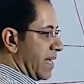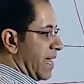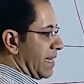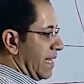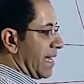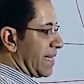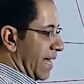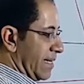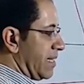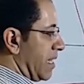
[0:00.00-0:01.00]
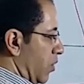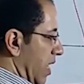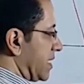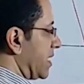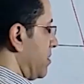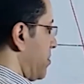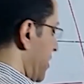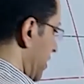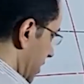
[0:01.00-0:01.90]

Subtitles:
Sometimes one system